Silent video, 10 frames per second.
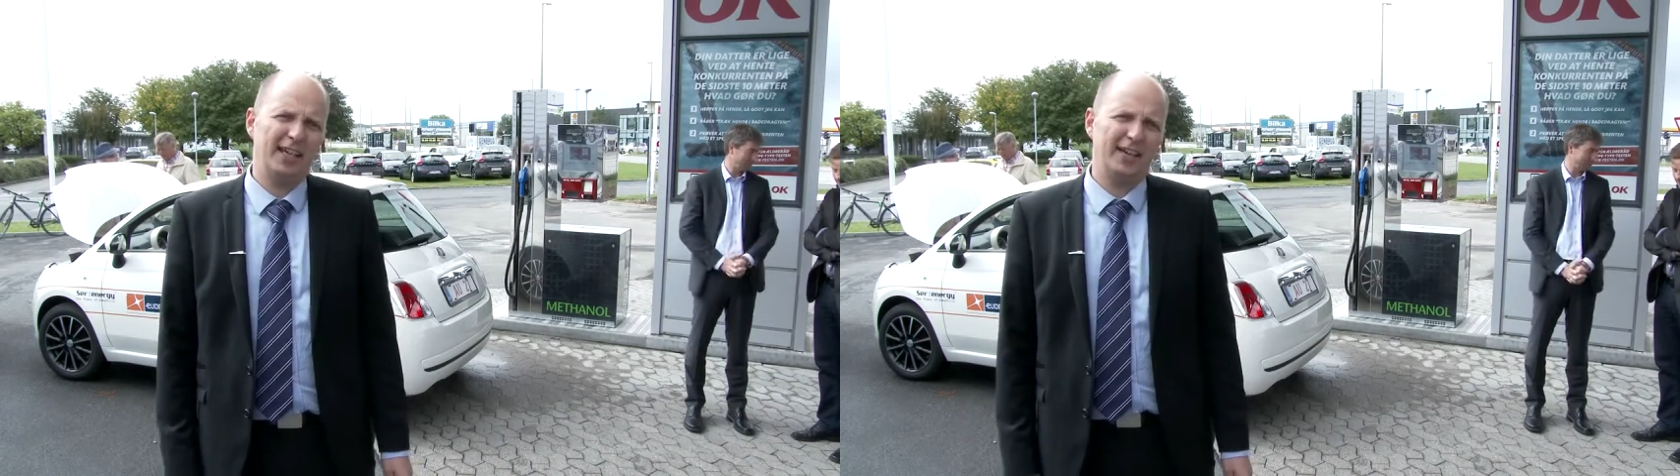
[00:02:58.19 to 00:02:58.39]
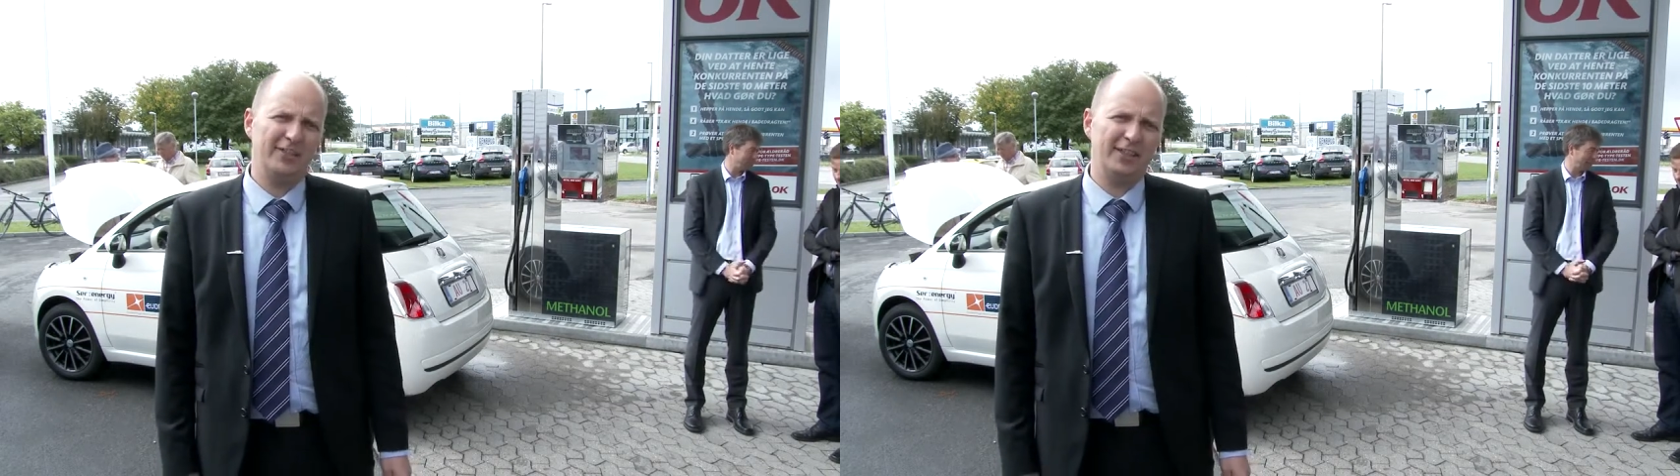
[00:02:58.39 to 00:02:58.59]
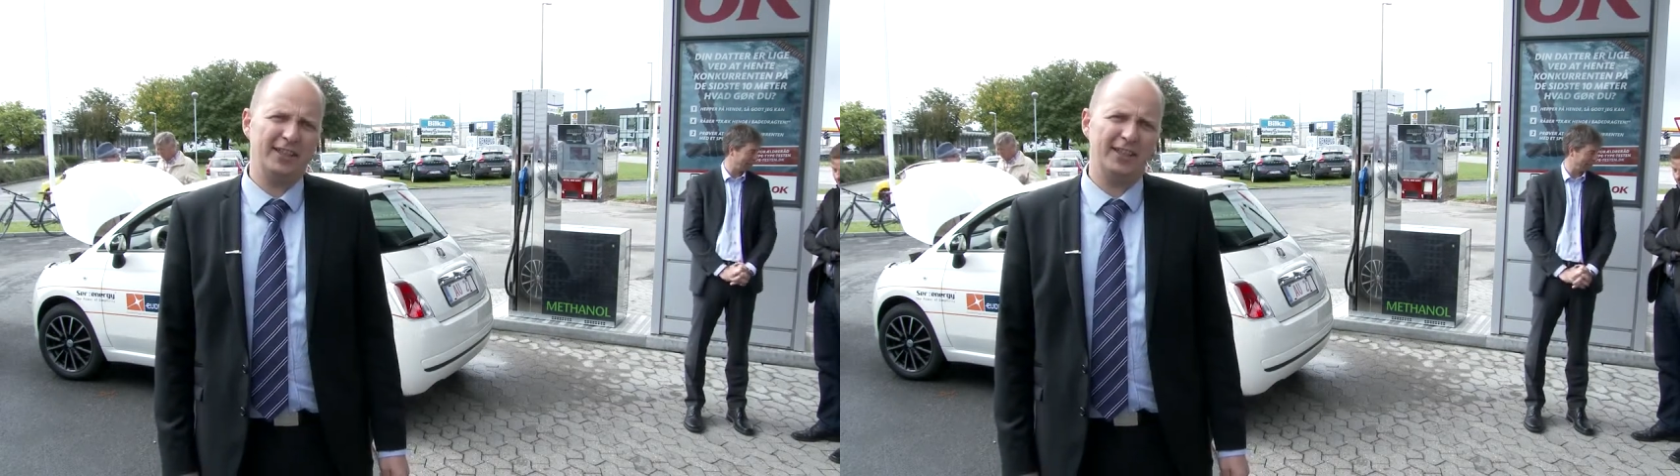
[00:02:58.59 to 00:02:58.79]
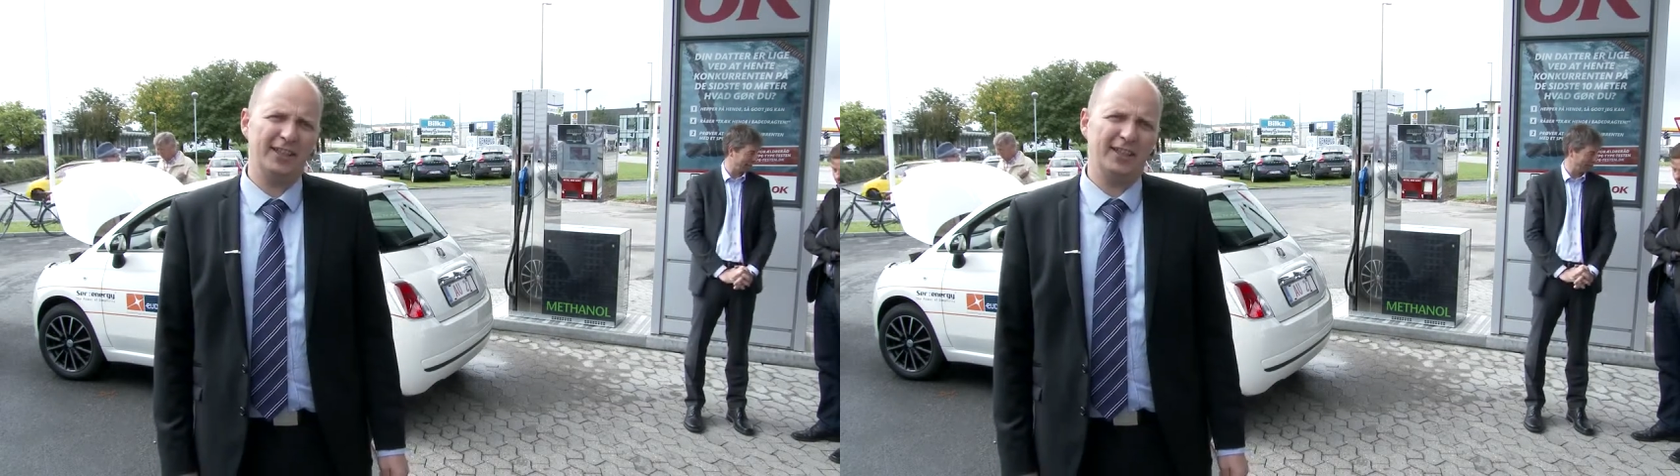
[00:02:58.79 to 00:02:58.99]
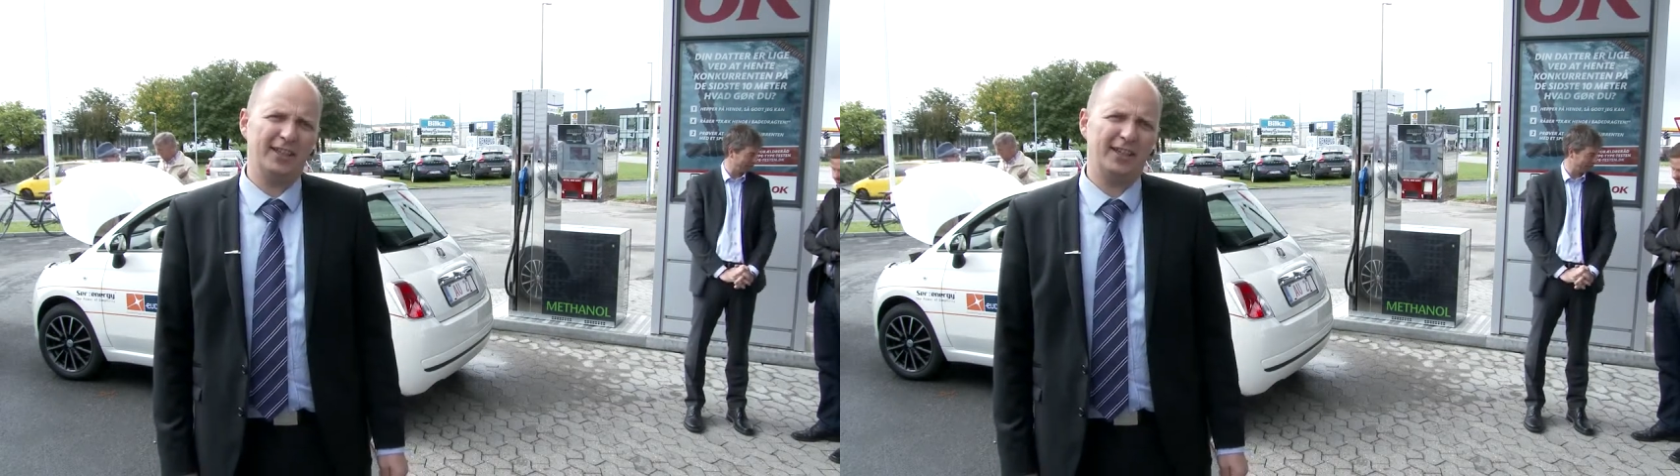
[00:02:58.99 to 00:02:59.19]
and is
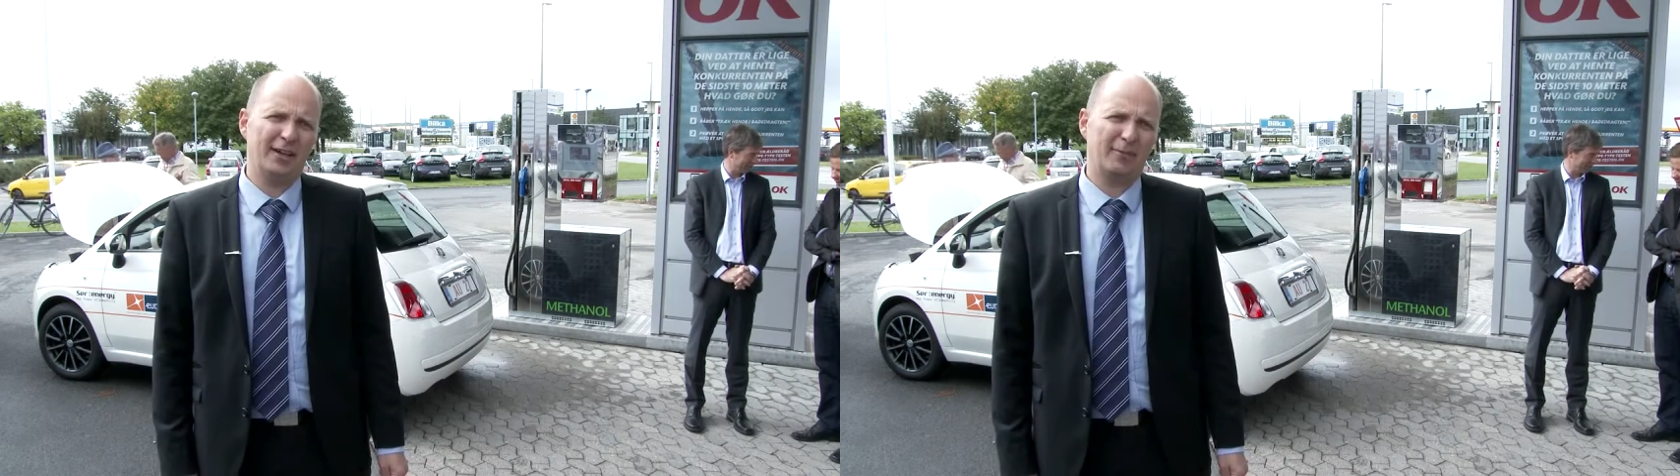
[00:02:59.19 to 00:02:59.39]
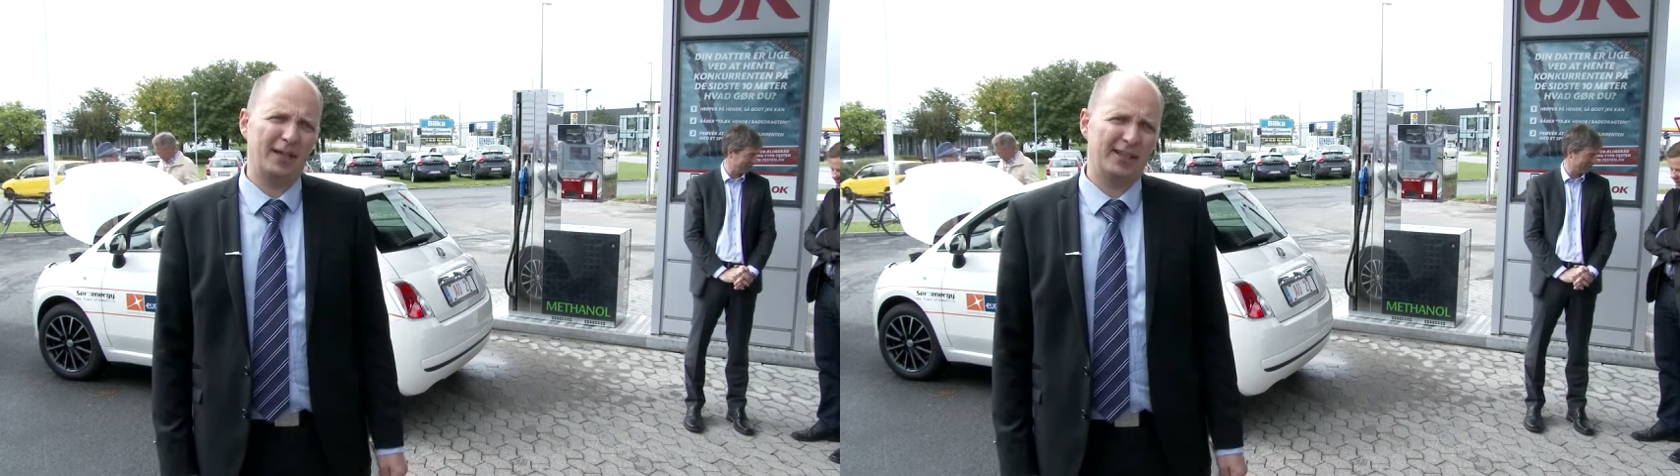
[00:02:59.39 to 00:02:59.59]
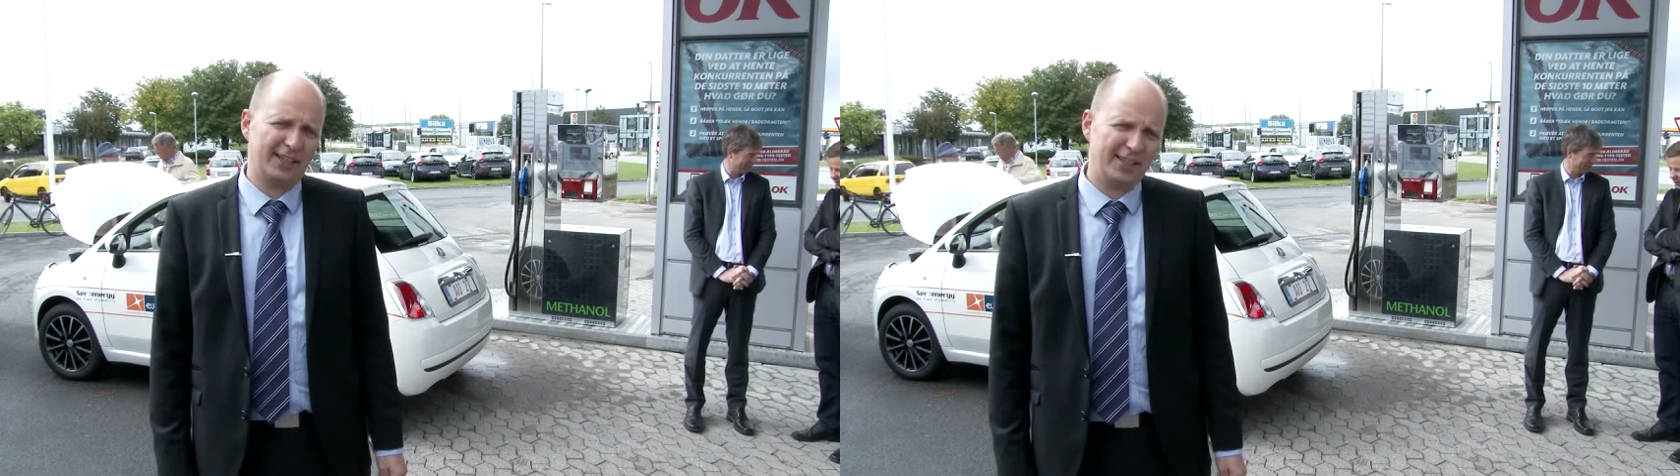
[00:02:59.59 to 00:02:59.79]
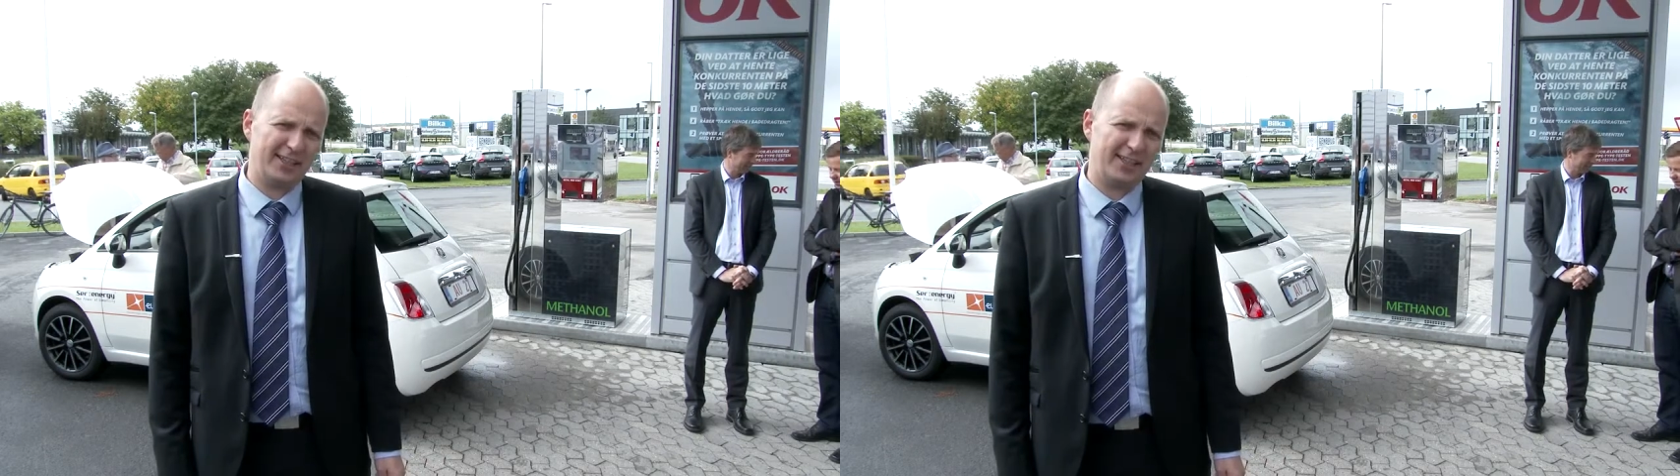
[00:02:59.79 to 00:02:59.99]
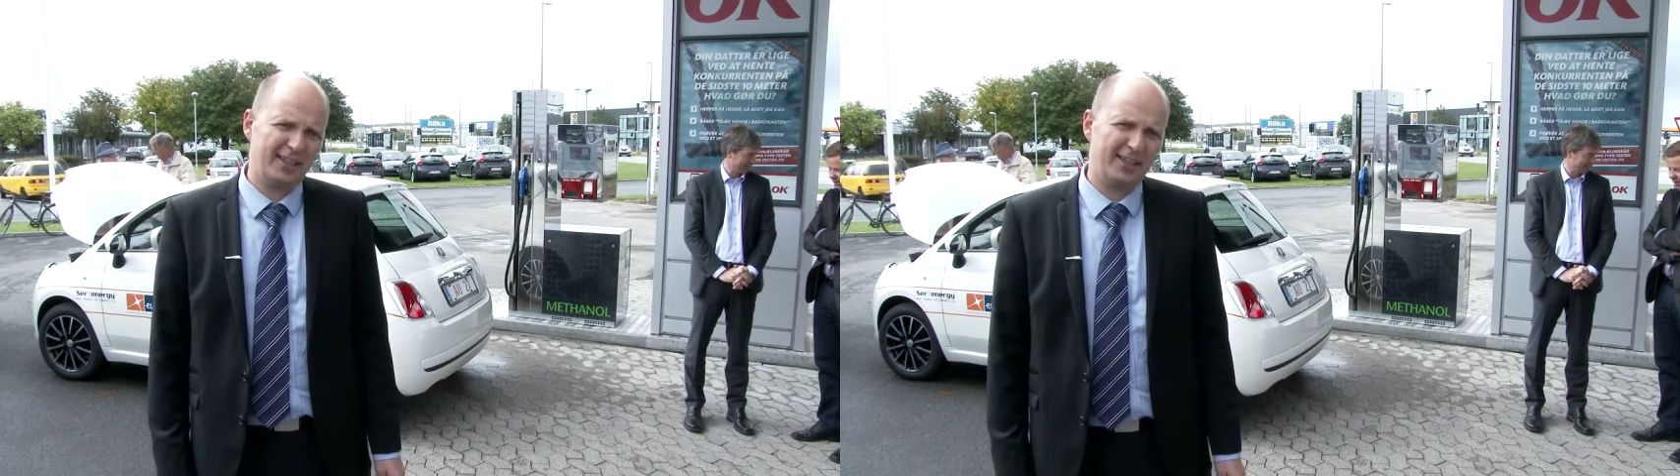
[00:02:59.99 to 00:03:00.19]
developing
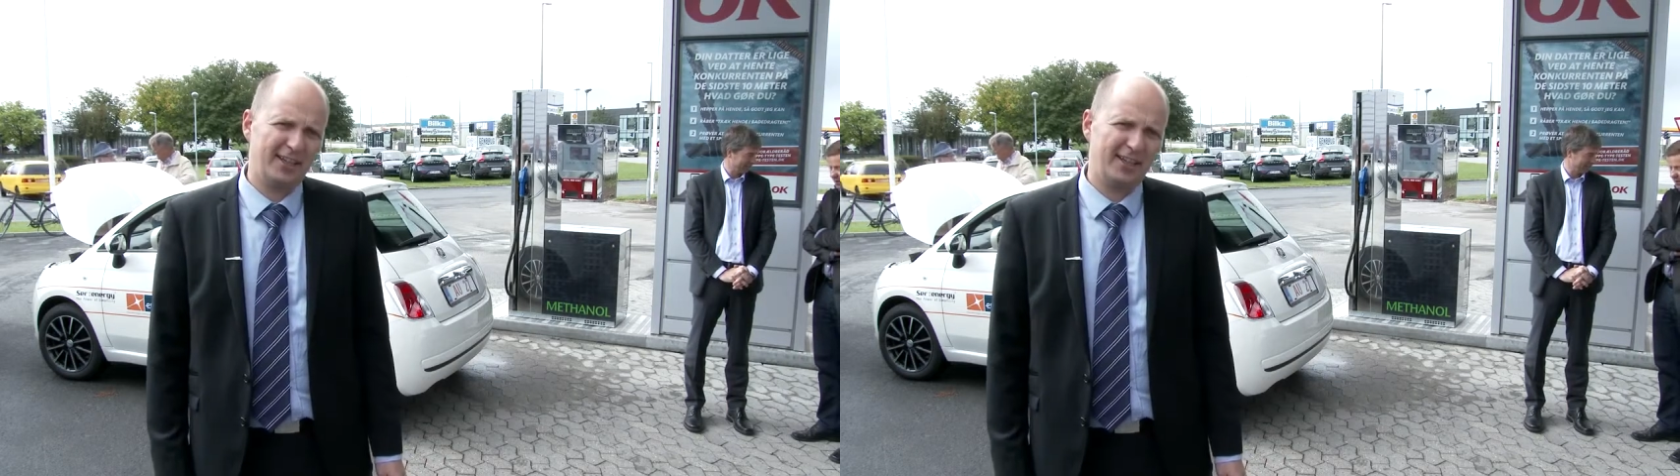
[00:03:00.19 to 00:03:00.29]
rapidly.